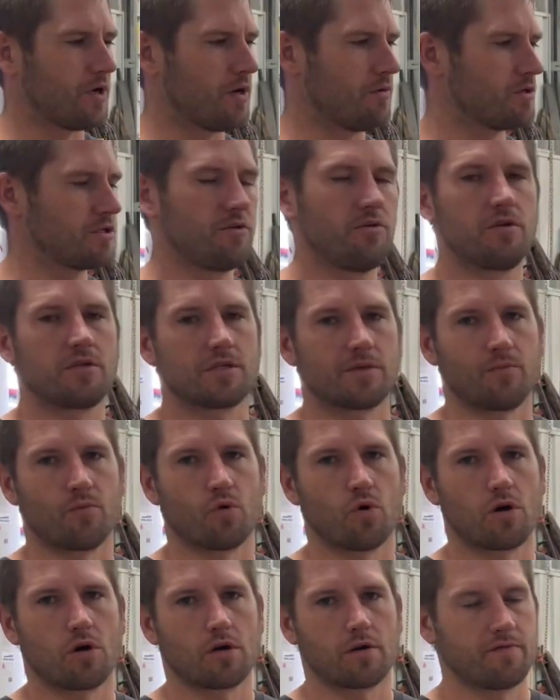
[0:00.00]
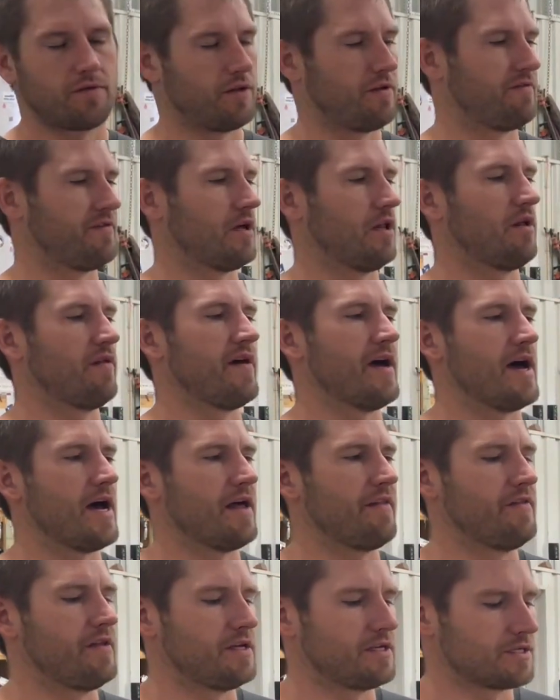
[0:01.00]
I was doing some work for the fellow that
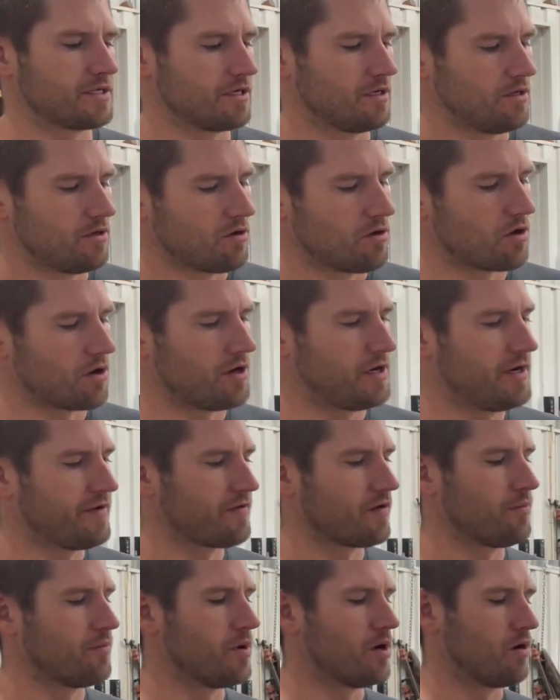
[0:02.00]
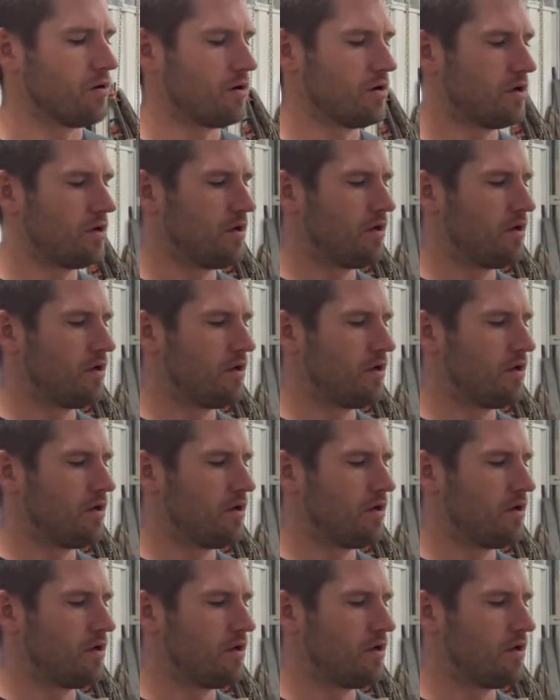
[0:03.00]
had this on a different bow.